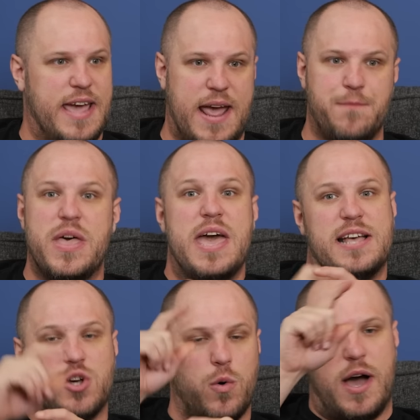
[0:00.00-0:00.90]
game.
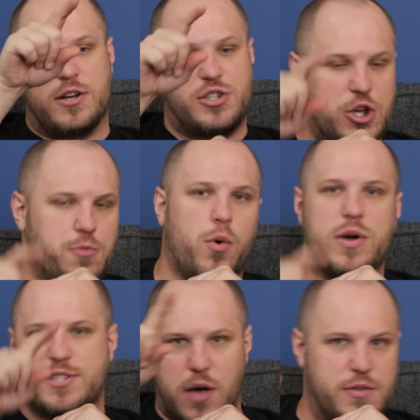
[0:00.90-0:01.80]
So uh, two
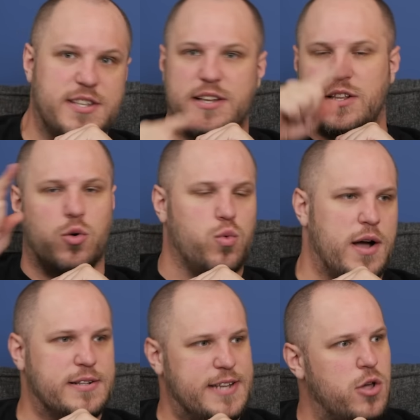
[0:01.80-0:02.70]
points on this little
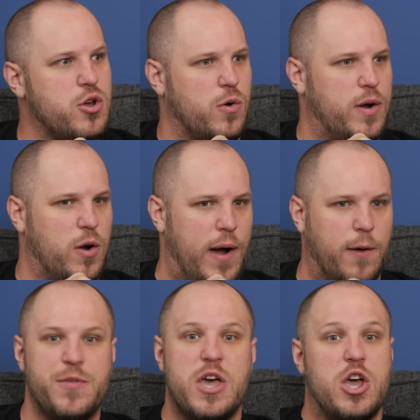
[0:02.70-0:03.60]
rondel you're going
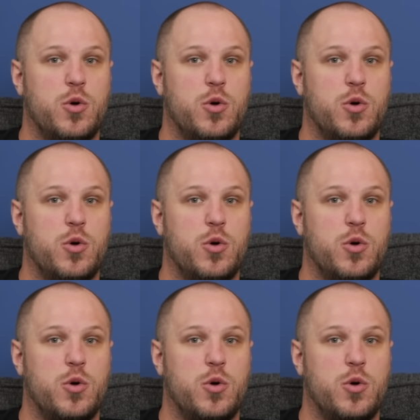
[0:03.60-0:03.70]
around.